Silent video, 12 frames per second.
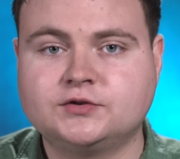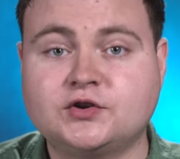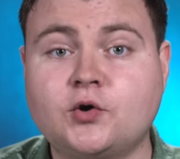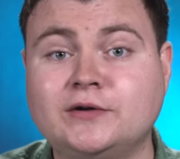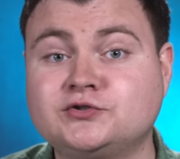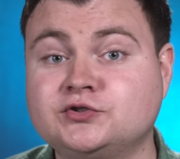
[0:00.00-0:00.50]

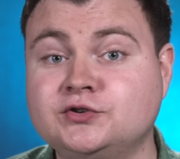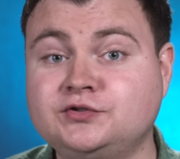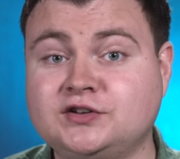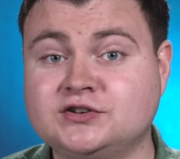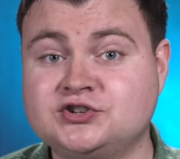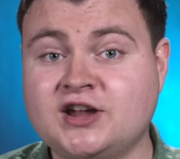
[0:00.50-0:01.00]
So
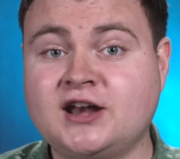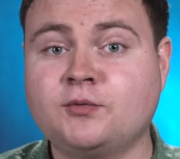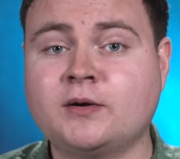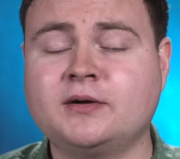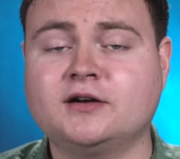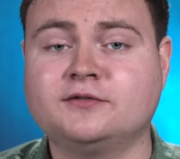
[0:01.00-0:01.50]
introduced in
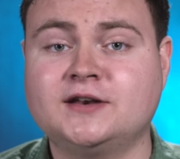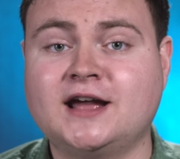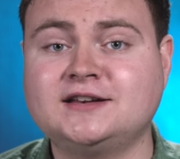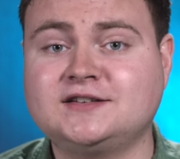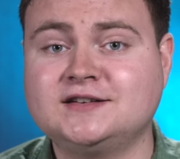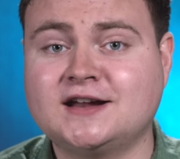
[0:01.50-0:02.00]
January of
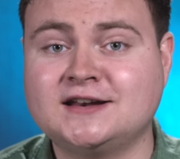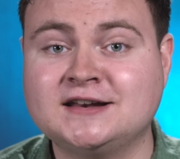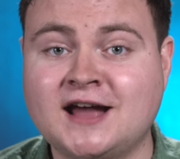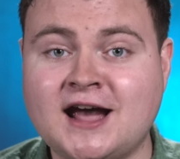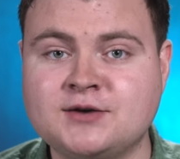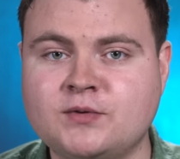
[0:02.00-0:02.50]

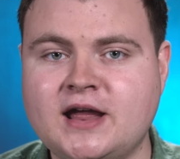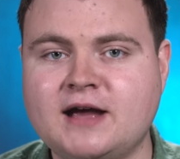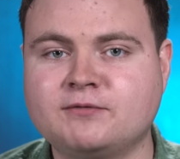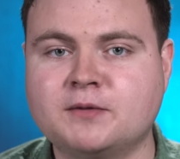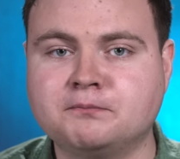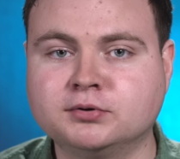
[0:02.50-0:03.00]
1999, we
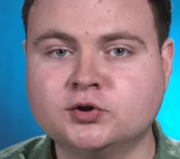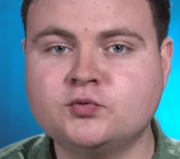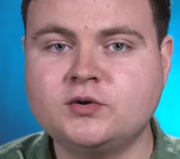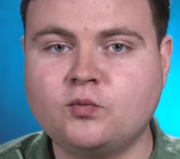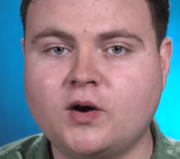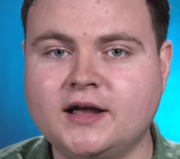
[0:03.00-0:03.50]
have the blue
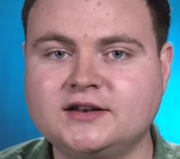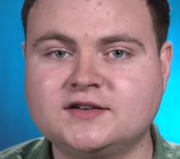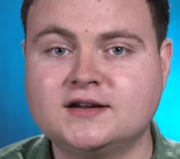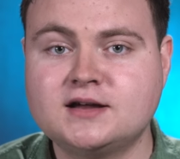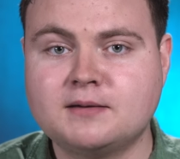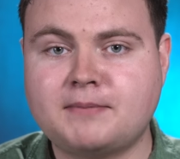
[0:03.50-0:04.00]
and white
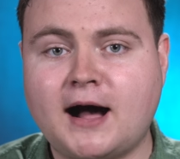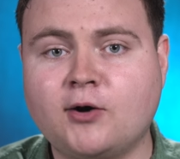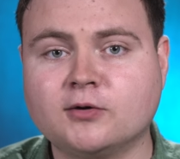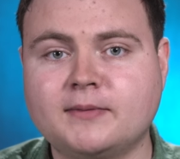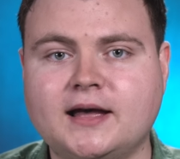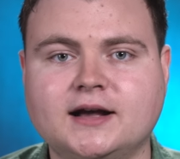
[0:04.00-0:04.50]

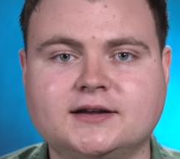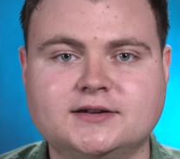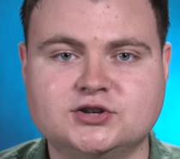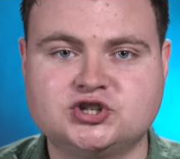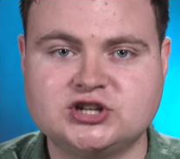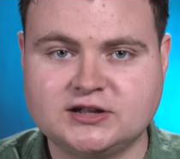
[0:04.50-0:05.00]
Power Mac
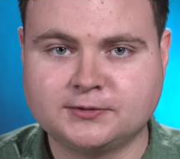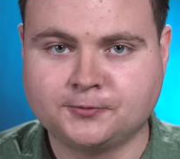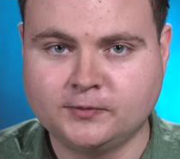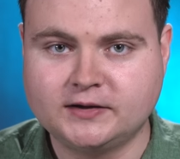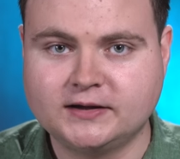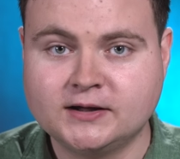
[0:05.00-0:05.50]

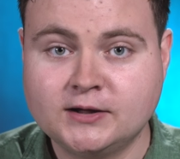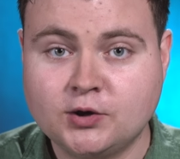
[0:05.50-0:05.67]
G3,